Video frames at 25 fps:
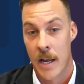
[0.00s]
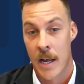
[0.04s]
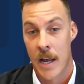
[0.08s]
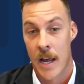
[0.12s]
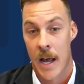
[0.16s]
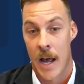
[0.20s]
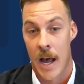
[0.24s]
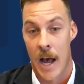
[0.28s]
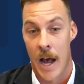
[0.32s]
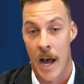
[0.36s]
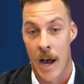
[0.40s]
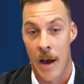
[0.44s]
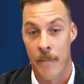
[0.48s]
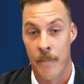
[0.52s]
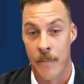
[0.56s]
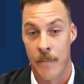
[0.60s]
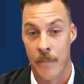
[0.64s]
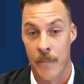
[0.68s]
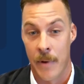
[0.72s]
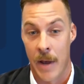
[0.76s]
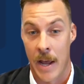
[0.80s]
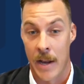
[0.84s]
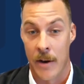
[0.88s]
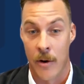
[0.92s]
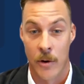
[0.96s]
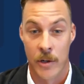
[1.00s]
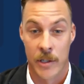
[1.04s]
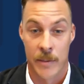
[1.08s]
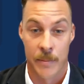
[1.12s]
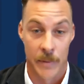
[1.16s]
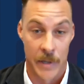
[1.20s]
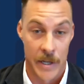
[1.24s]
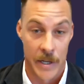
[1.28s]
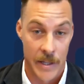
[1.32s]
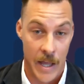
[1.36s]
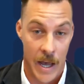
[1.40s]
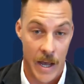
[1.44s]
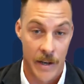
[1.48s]
And ultimately,
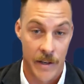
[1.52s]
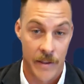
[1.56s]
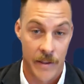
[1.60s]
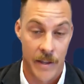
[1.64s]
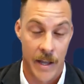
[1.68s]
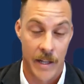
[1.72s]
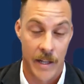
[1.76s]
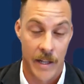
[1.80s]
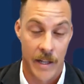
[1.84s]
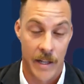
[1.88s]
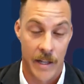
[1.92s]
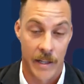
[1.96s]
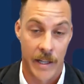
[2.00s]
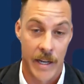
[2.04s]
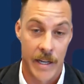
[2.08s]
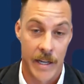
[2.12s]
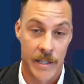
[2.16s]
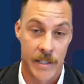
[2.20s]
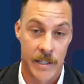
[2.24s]
that leads to